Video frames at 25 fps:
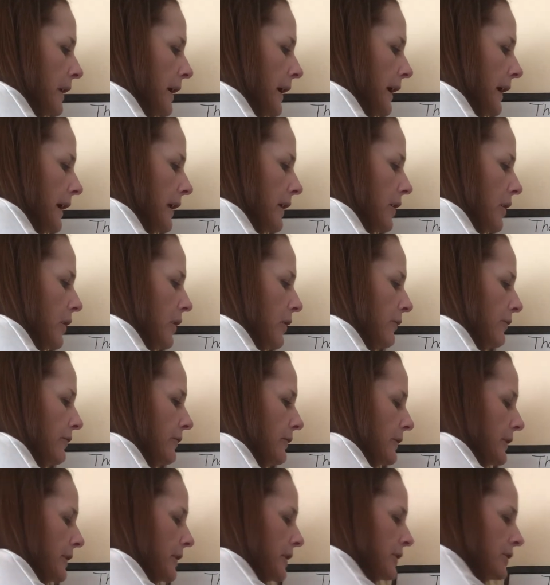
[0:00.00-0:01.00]
And
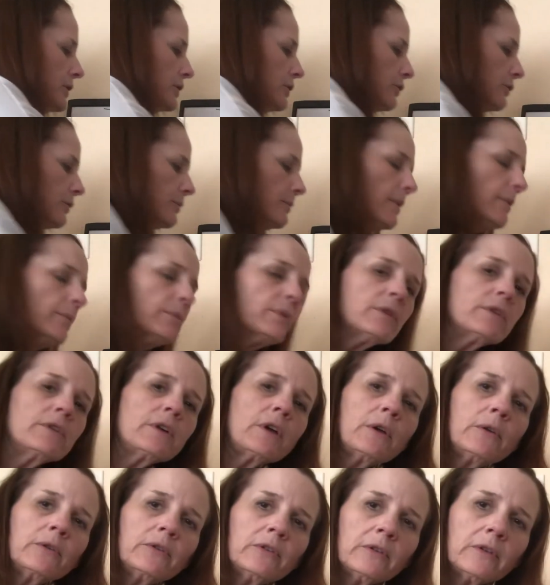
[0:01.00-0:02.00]
hopefully you'll remember
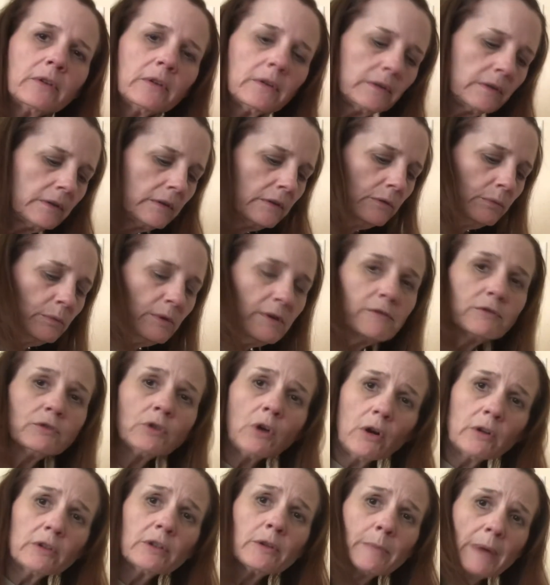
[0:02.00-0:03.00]
those since we've
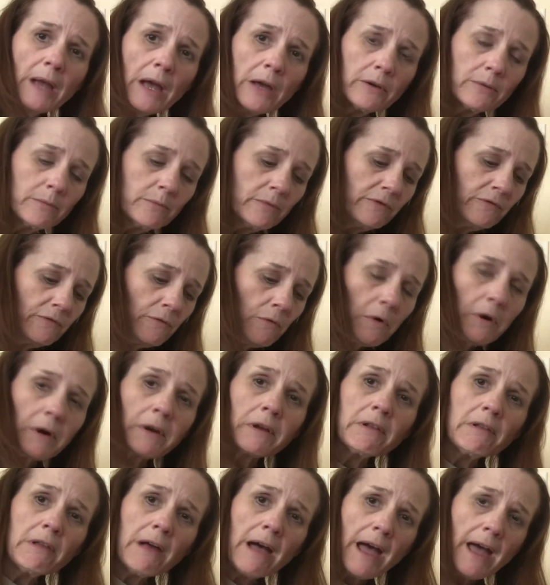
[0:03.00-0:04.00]
talked about them before in
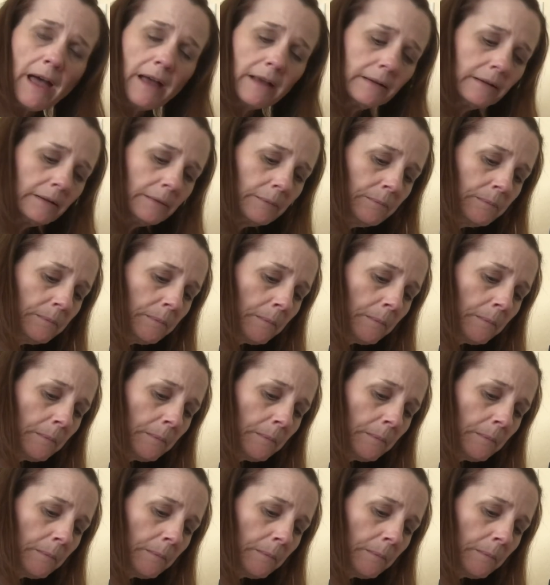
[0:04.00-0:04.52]
class.